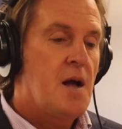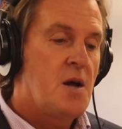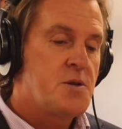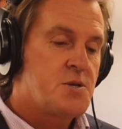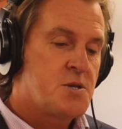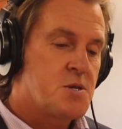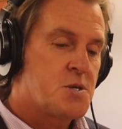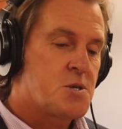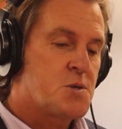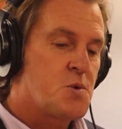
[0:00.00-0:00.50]
are
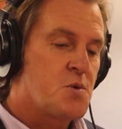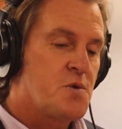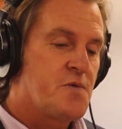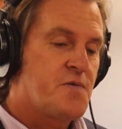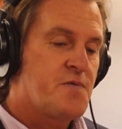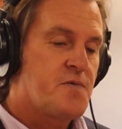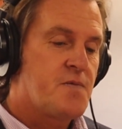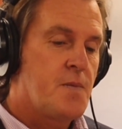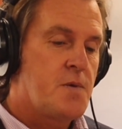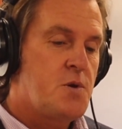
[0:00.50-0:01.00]
just sort
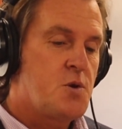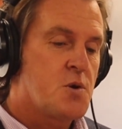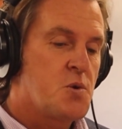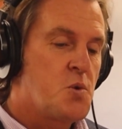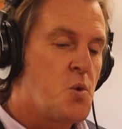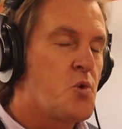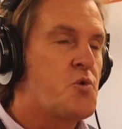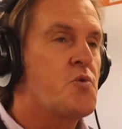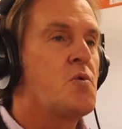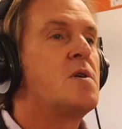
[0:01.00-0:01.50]
of, you can
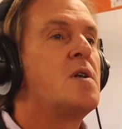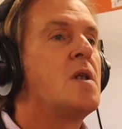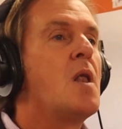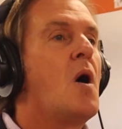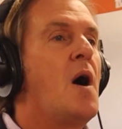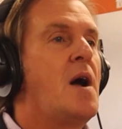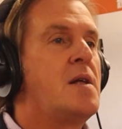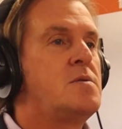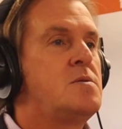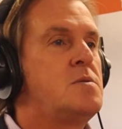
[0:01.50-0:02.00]
order online.